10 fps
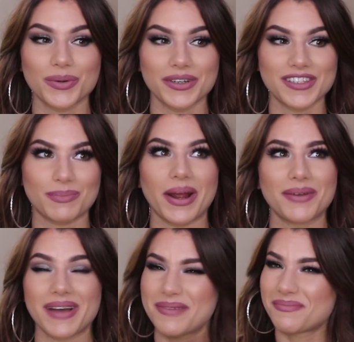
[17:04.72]
you were
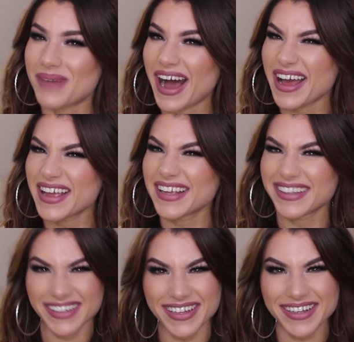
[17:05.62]
inspired by my
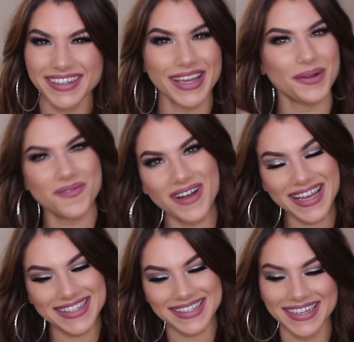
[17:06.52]
look. Like,
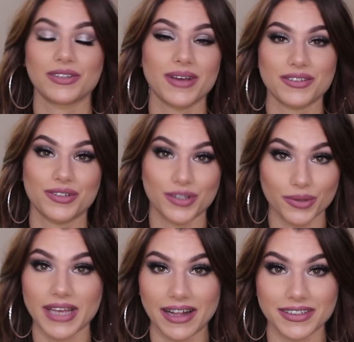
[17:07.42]
what? You guys are
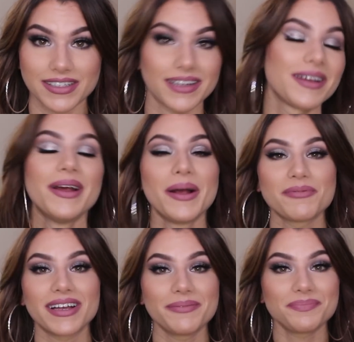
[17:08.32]
so talented.
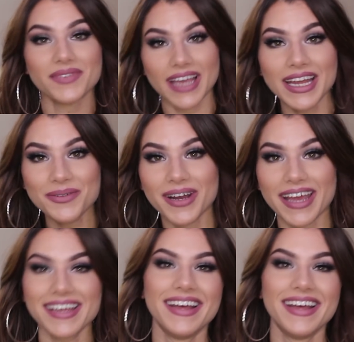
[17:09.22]
But Anyway,